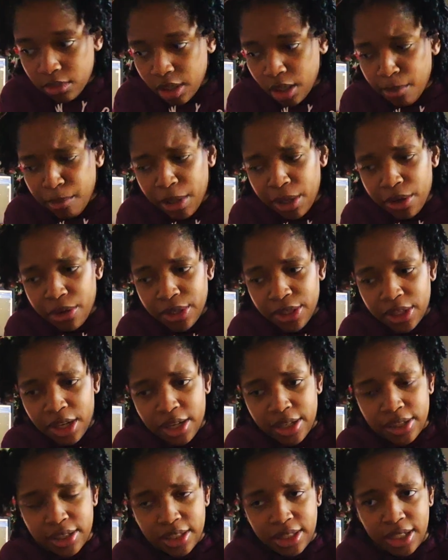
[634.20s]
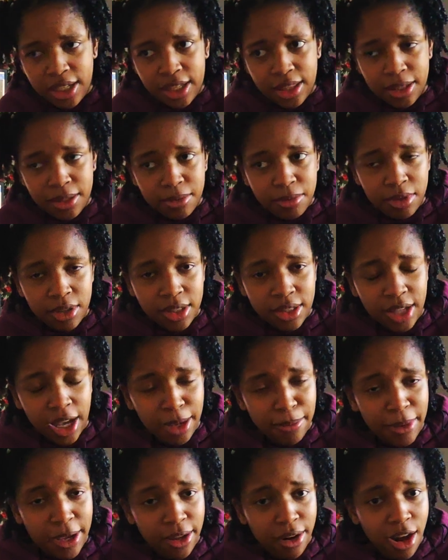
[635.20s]
My goal is honestly to get the
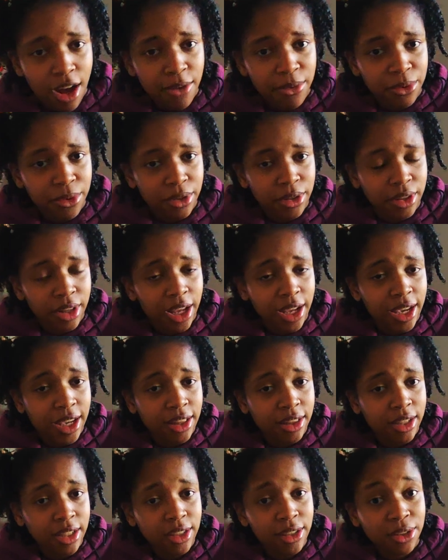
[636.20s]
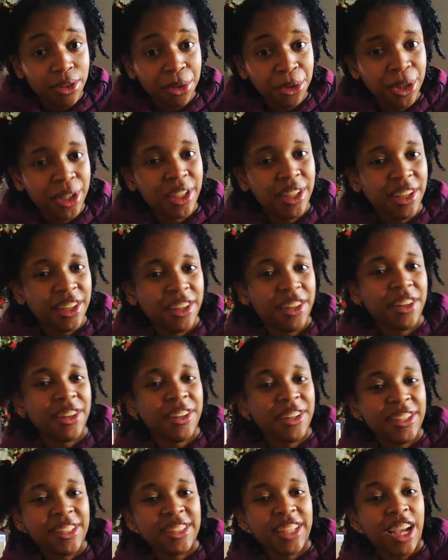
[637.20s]
site paid off for like at least 3
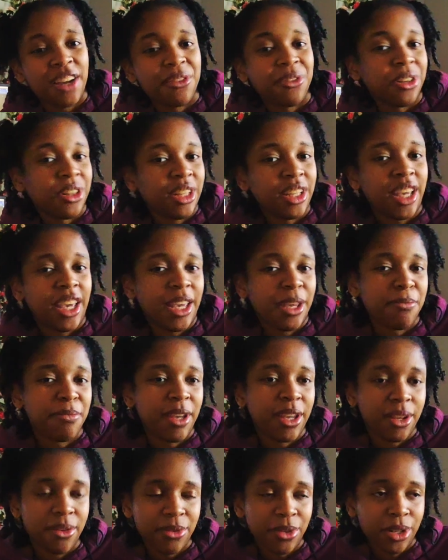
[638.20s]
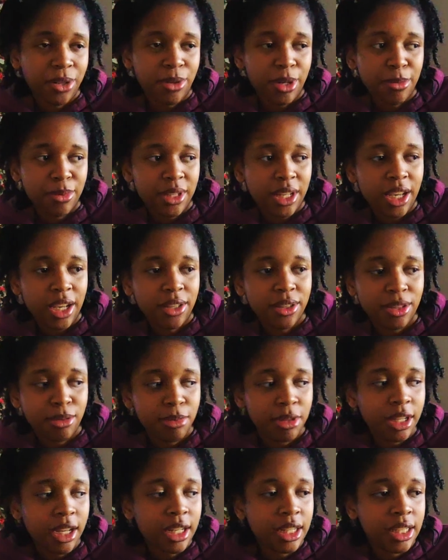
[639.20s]
years. I really hate paying for the website, to
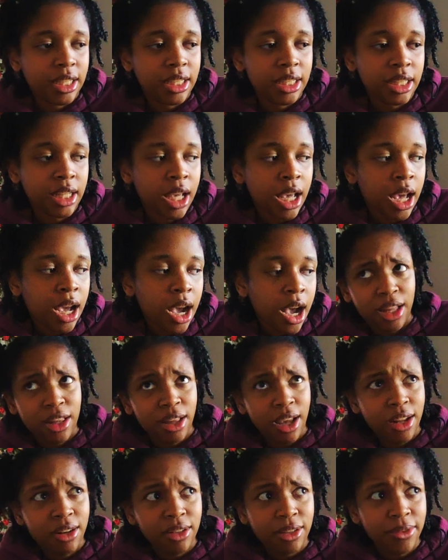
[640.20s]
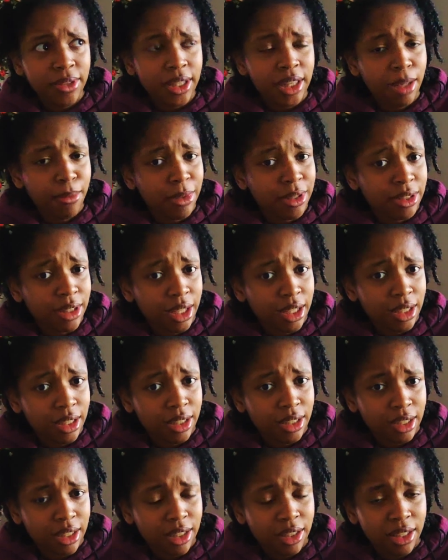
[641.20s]
be honest. I don't even get that much like
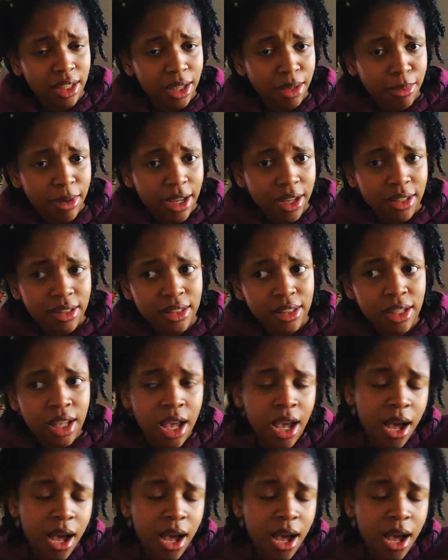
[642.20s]
gigabytes